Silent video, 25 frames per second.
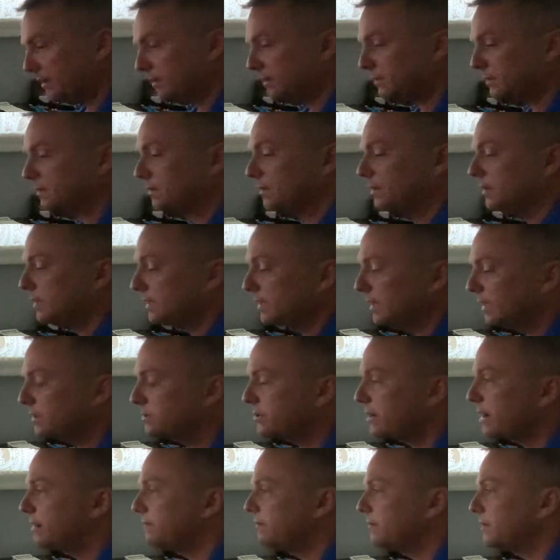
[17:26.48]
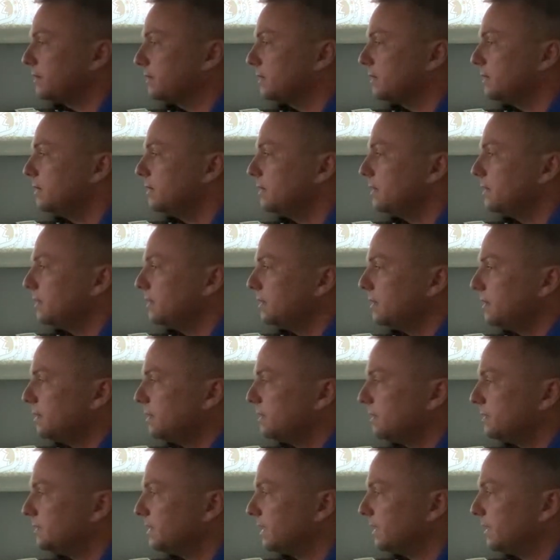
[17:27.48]
let's go ahead and get traffic.
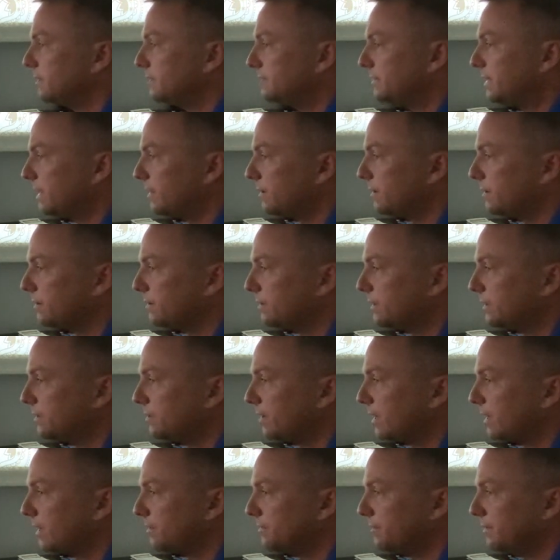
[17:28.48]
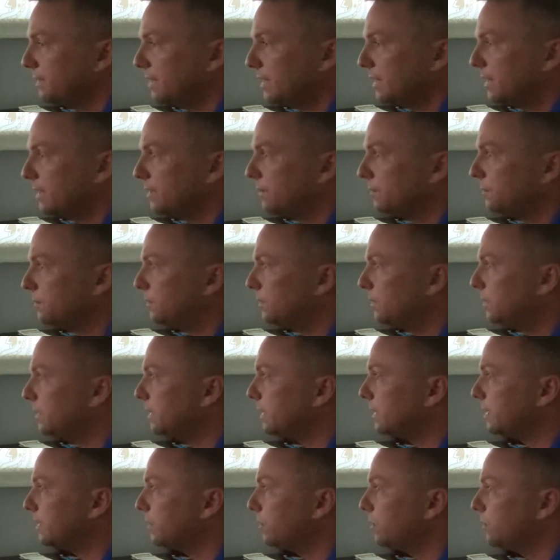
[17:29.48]
Executive tower, career track
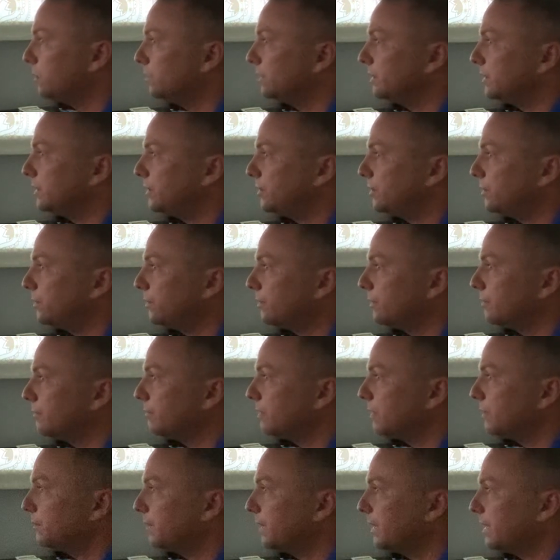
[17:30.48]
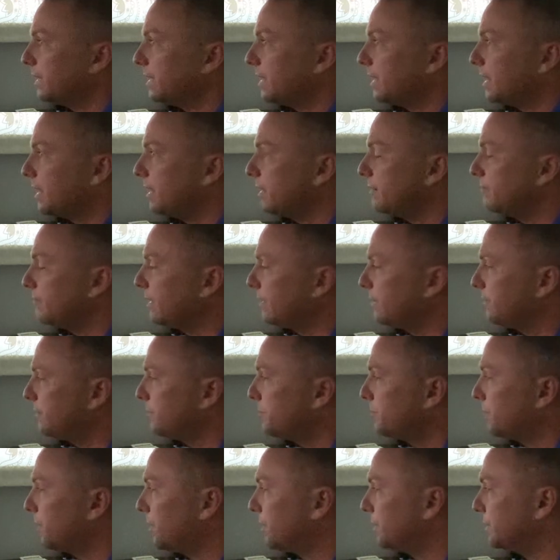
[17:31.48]
391, holding short, runway 9, ready for
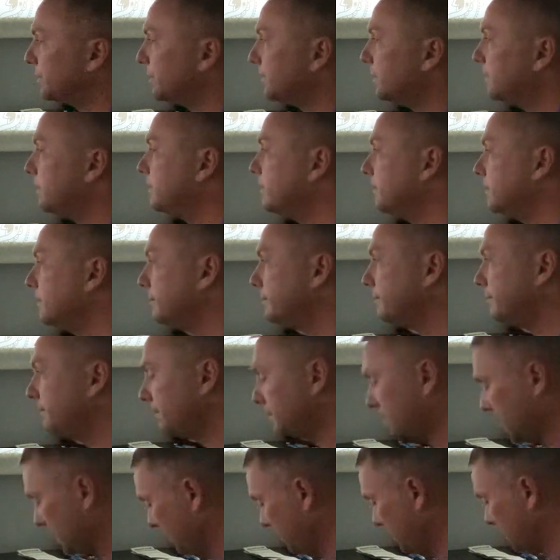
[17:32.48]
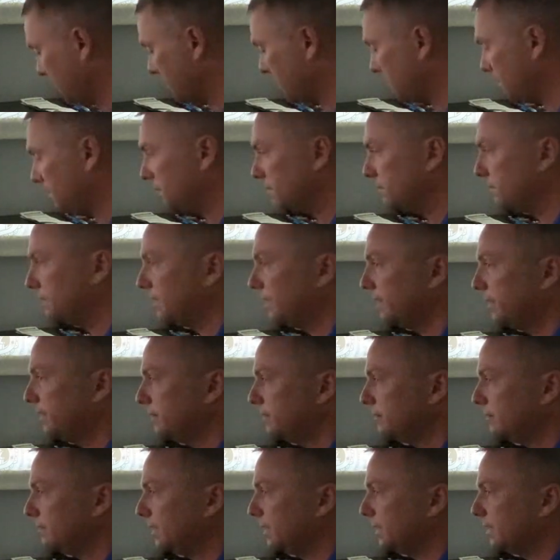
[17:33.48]
departure. Alright,
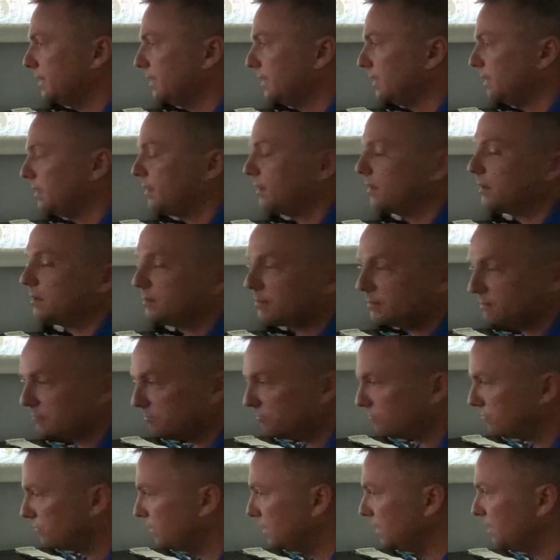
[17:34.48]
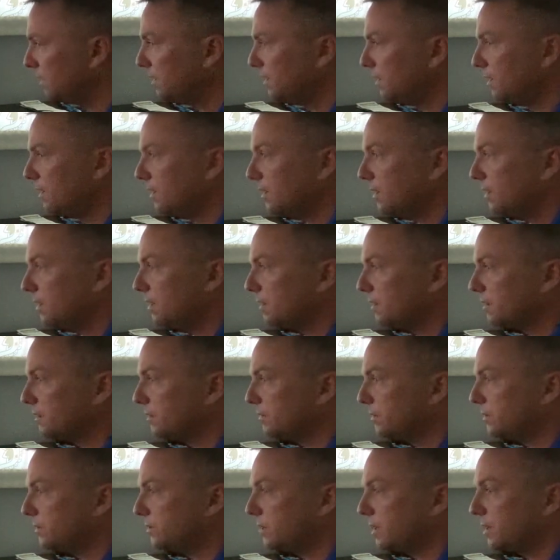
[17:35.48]
and then
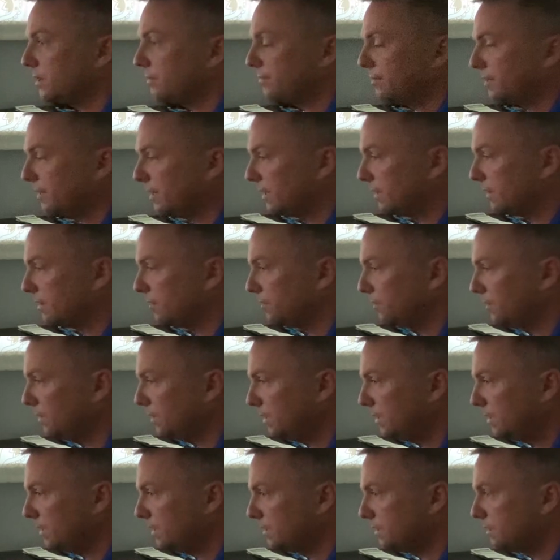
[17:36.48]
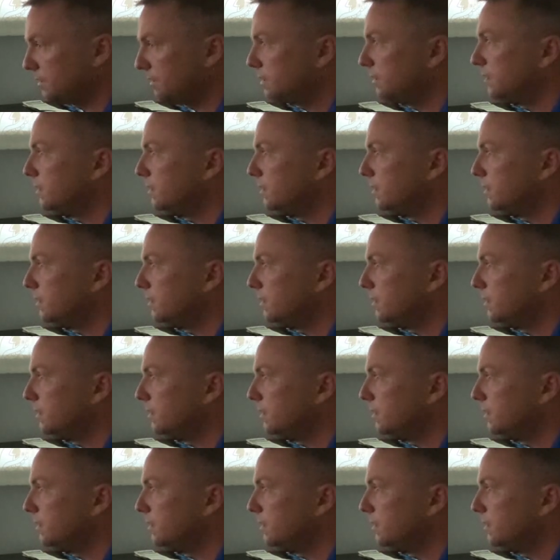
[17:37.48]
career track 391.